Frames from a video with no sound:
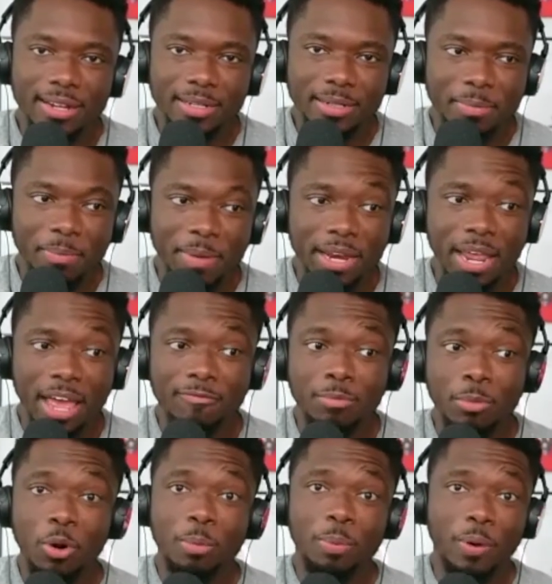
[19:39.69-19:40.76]
men have
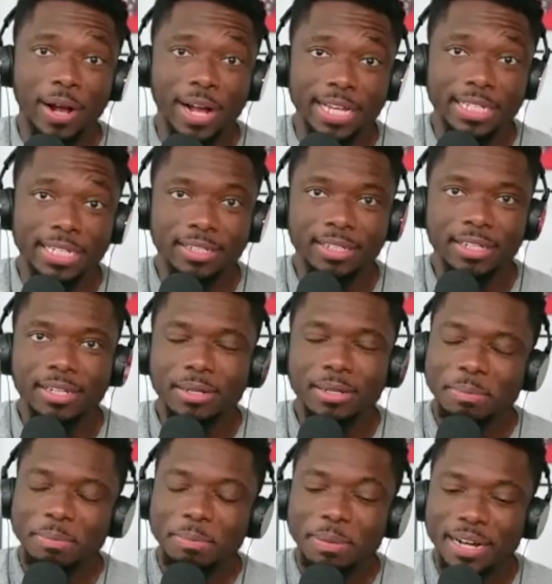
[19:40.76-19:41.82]
more pride
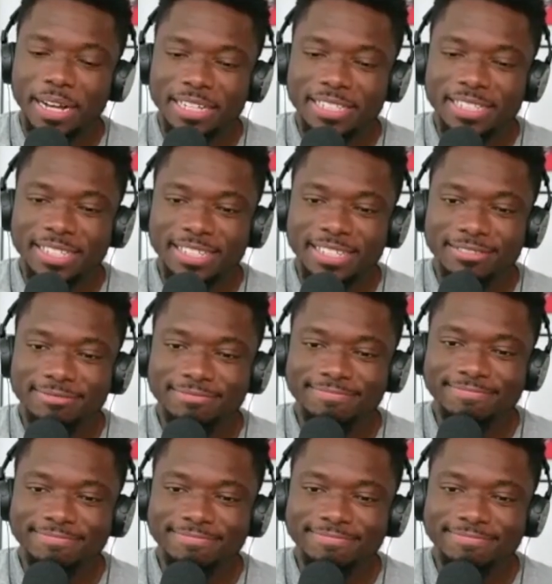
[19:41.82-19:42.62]
but yeah,